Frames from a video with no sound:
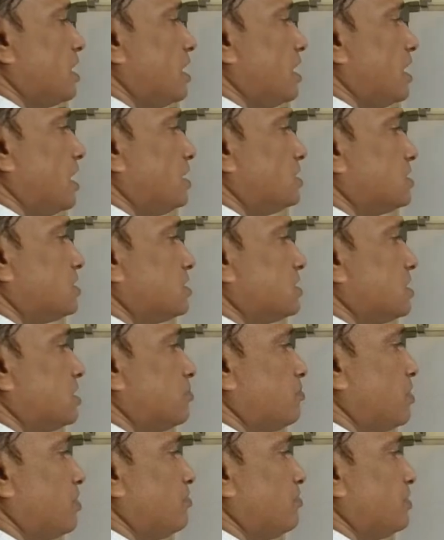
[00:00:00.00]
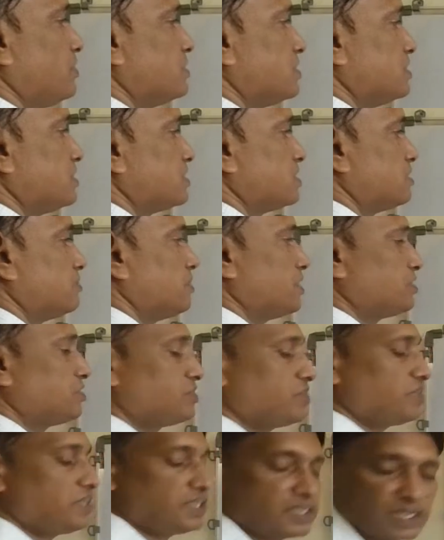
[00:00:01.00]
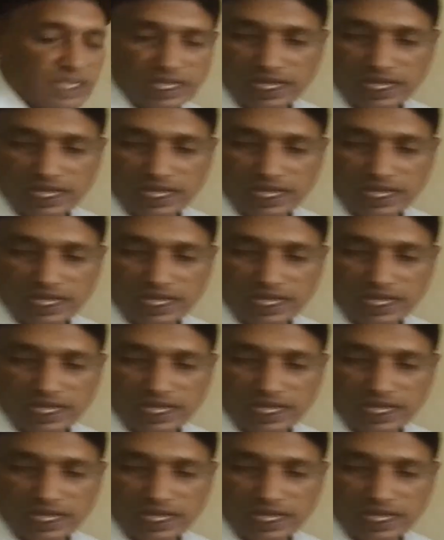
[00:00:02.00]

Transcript: and sigma Vc symmetry